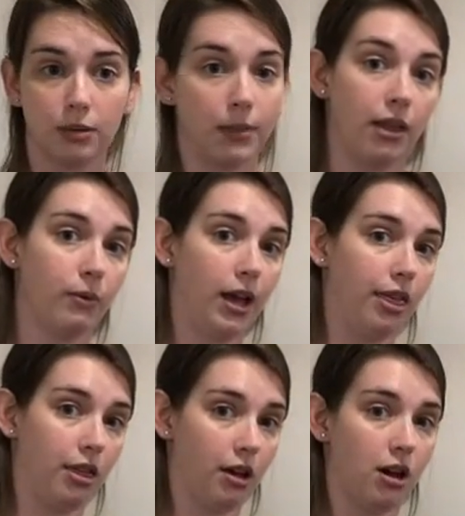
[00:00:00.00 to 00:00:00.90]
And by the way,
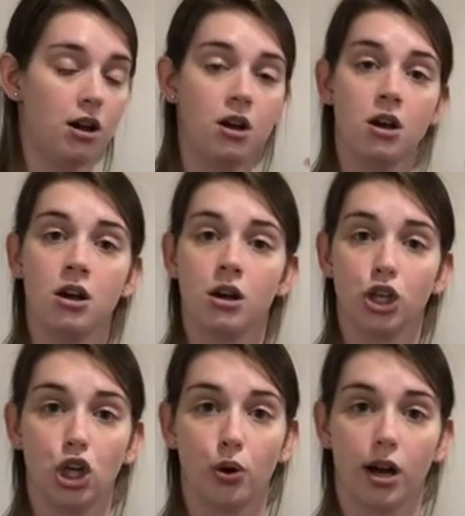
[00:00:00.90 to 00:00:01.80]
the
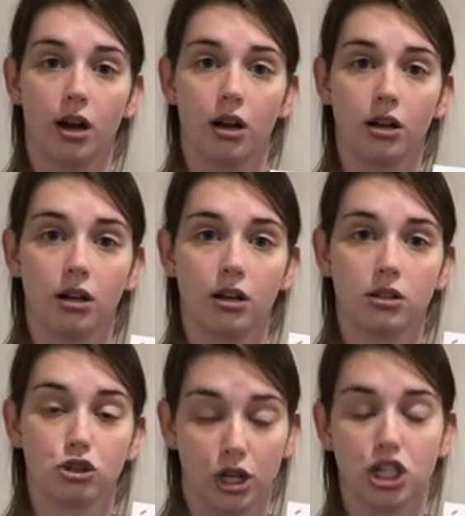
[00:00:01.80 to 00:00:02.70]
yoga
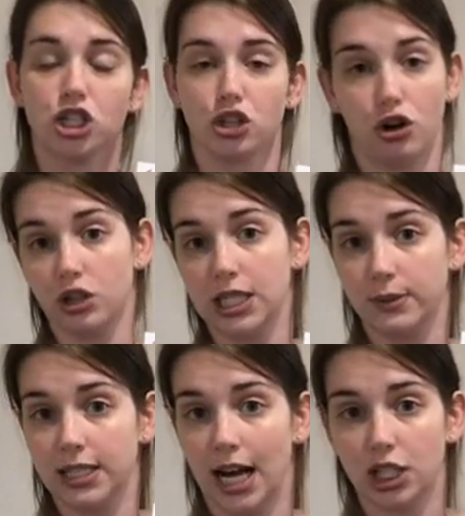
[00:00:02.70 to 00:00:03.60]
stretches are also
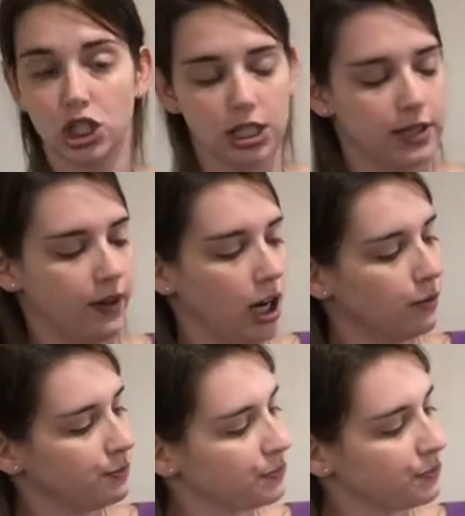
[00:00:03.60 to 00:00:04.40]
attached to this video.